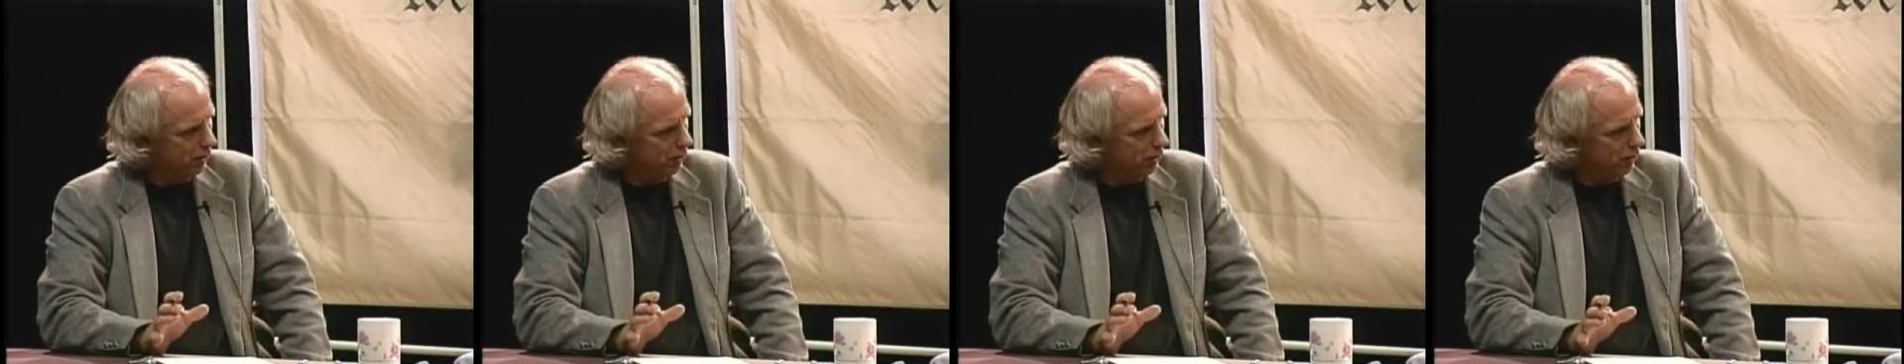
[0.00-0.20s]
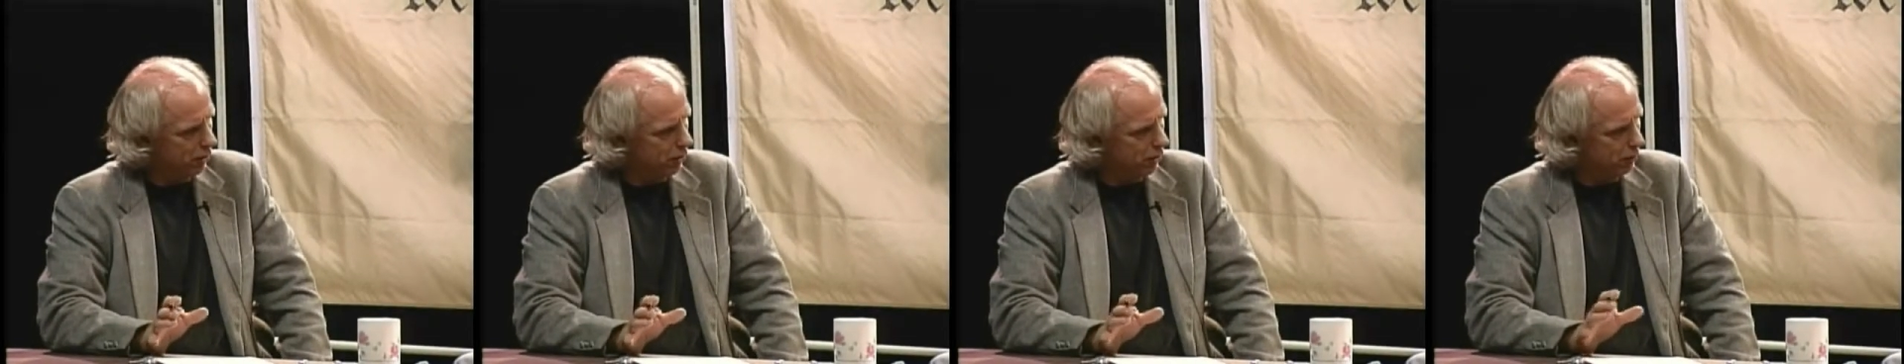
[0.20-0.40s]

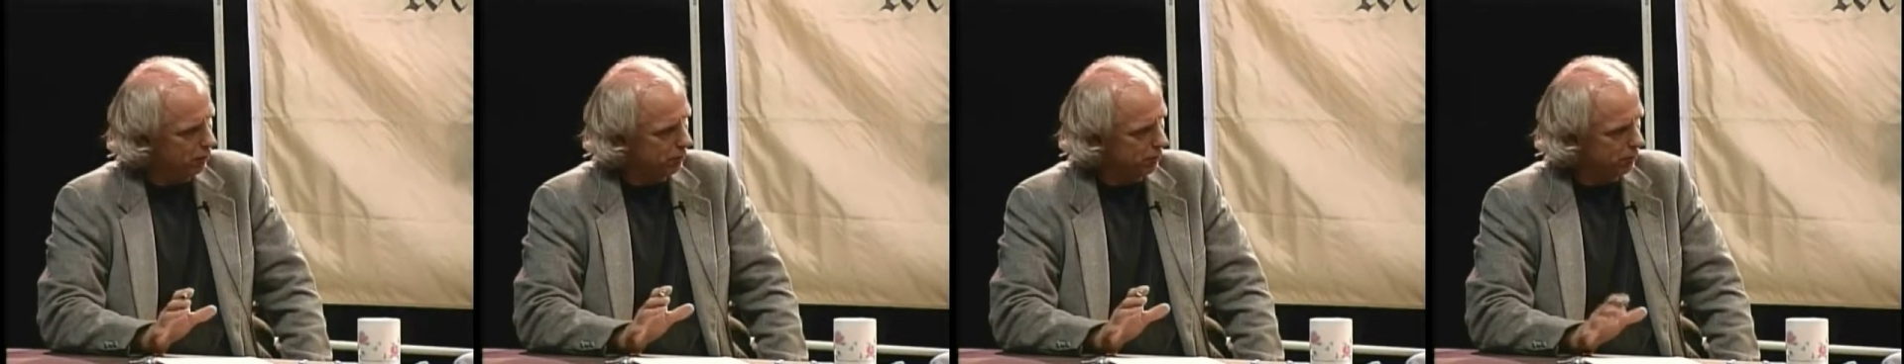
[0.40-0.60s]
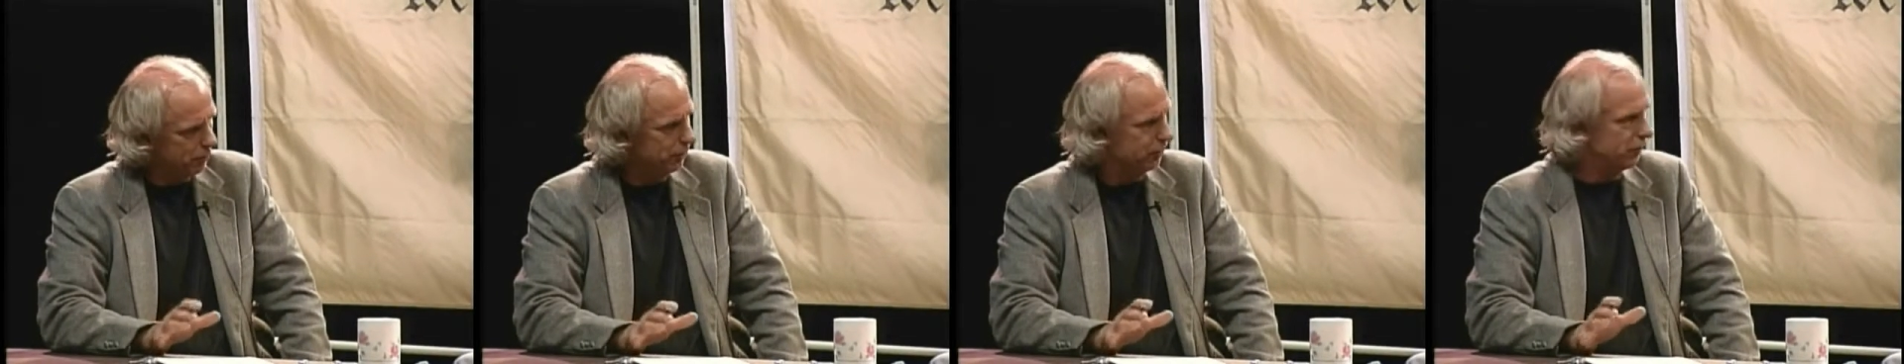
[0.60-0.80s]
It's called a
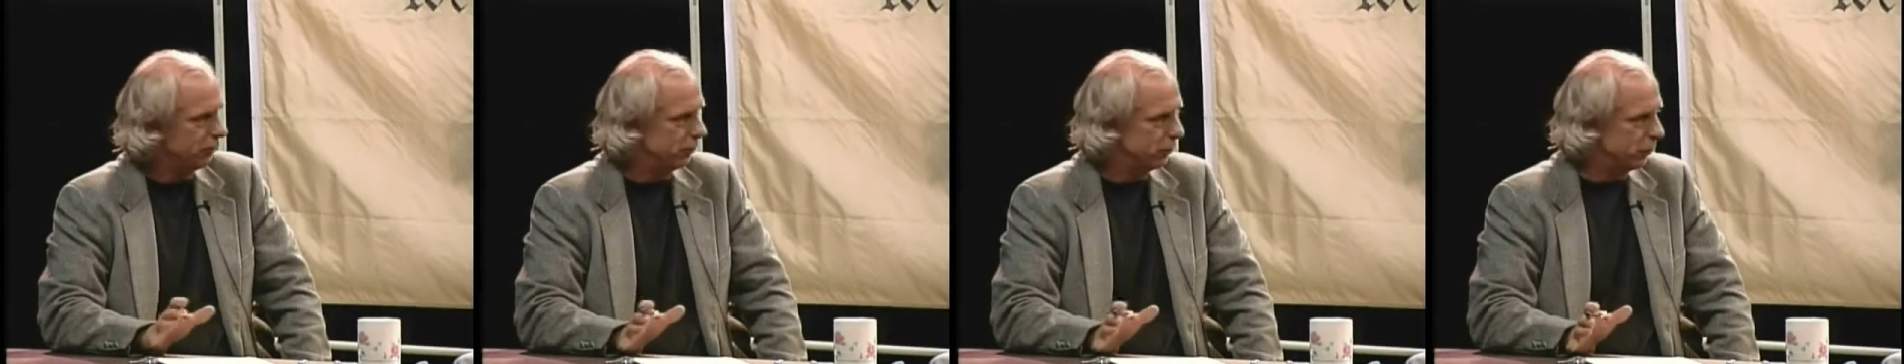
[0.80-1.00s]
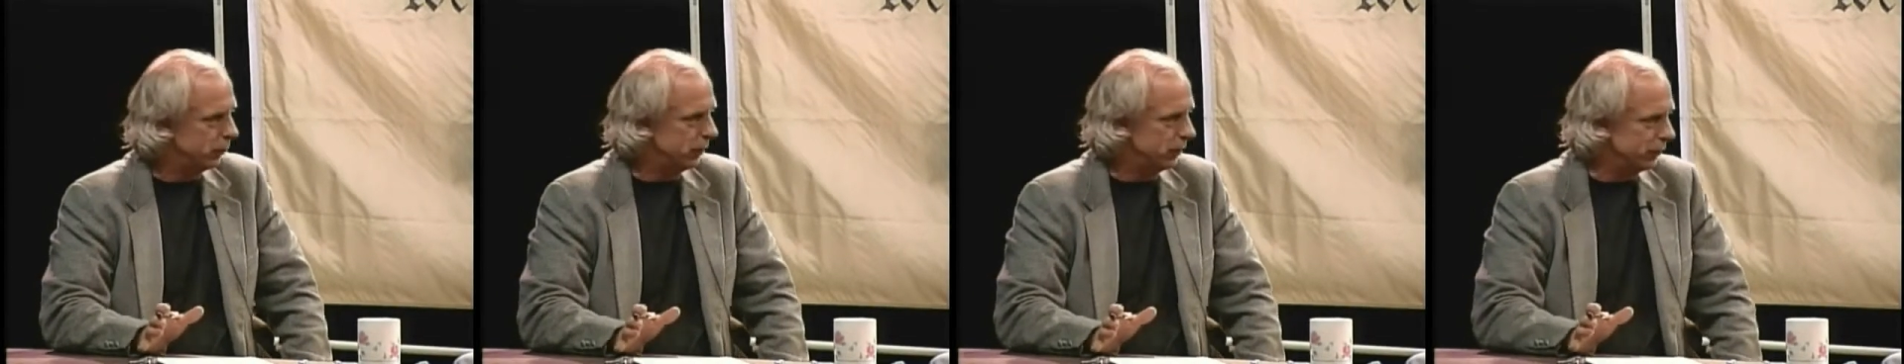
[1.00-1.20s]
petition
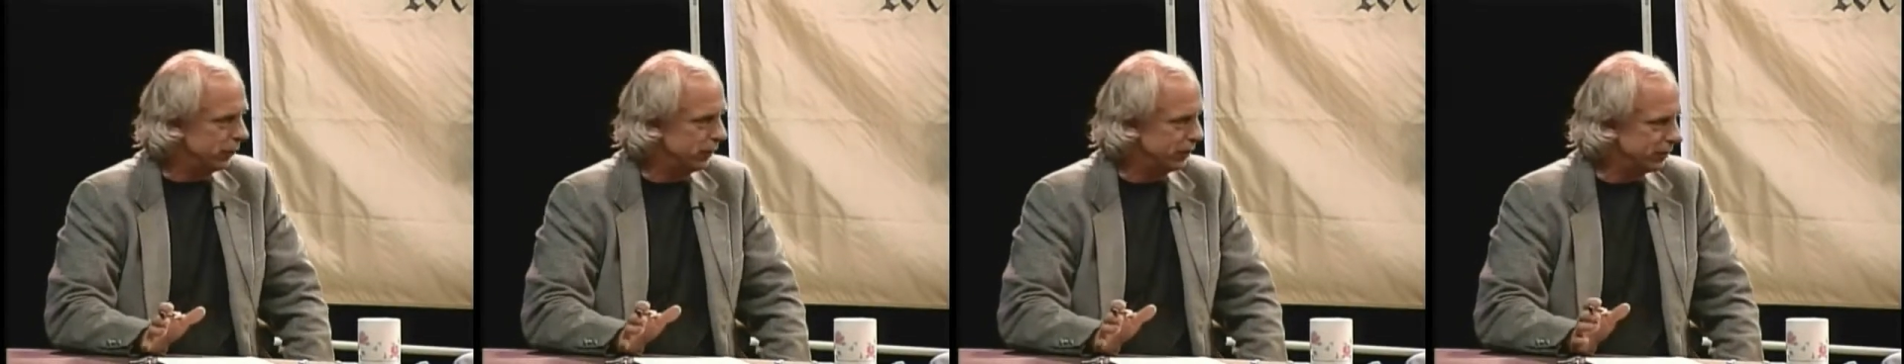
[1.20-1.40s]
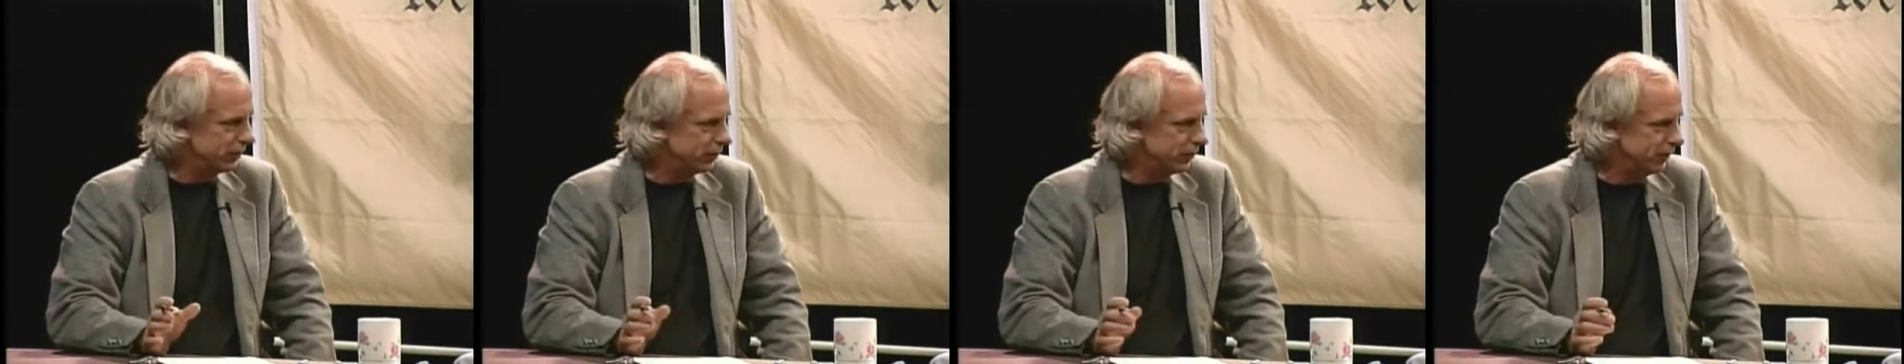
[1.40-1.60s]
for
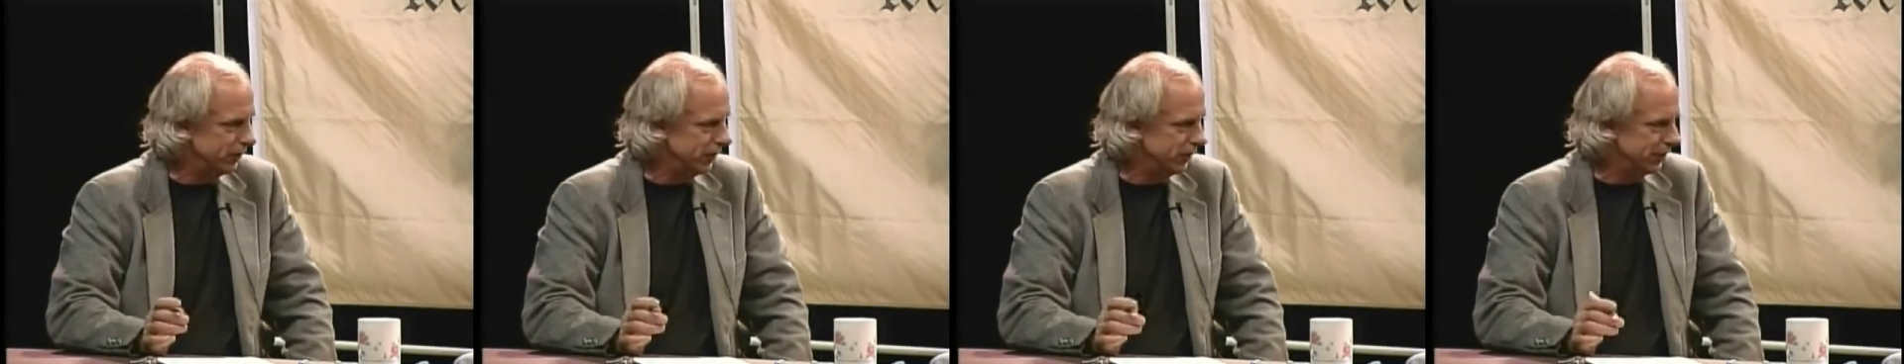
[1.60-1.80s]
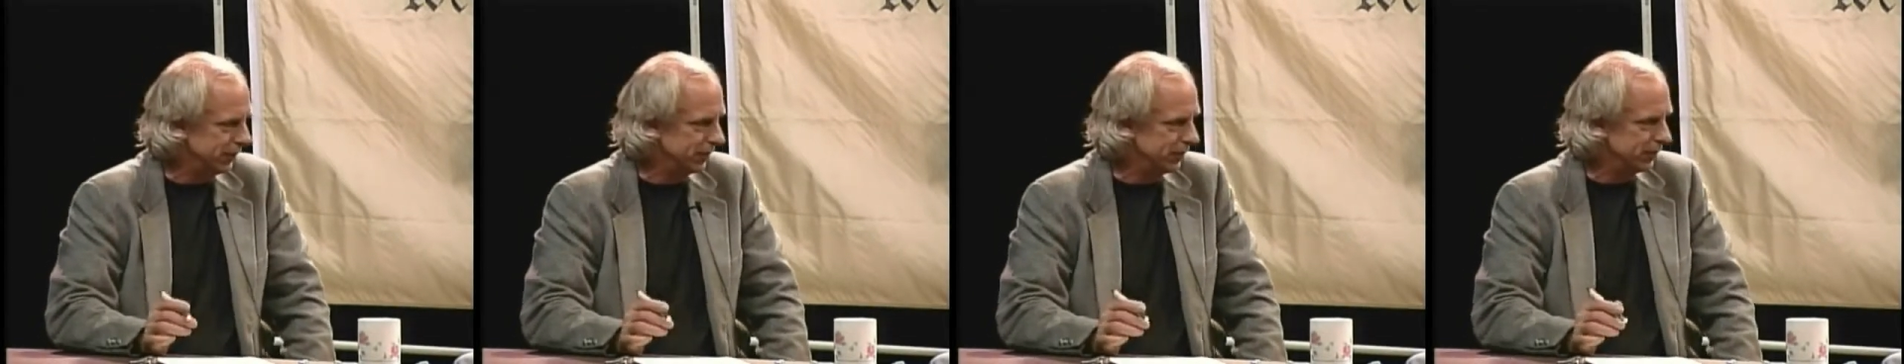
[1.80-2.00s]
redress of
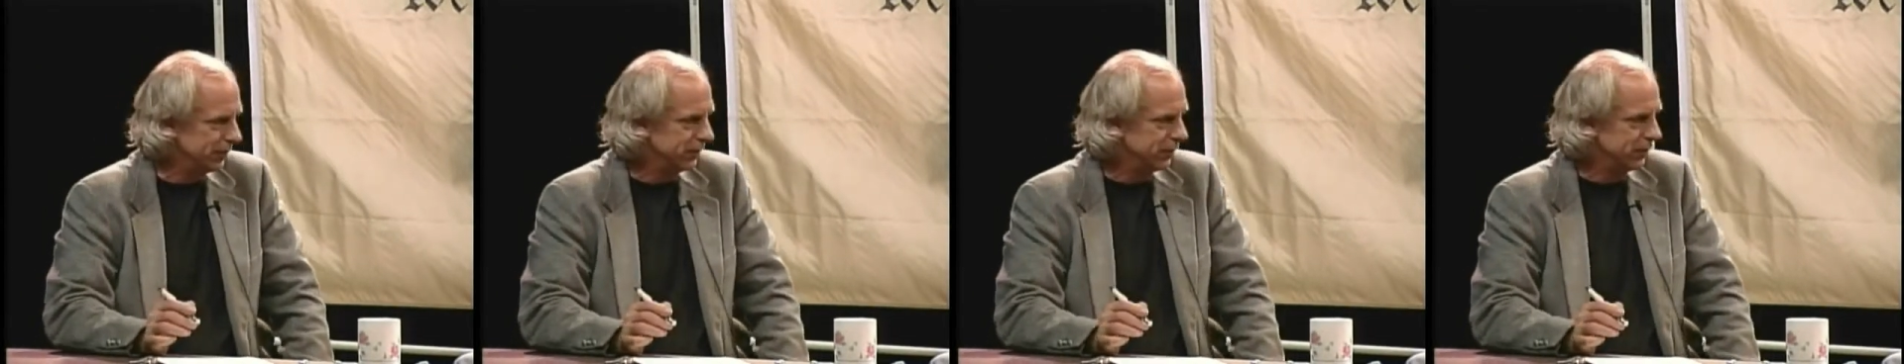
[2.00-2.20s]
grievance.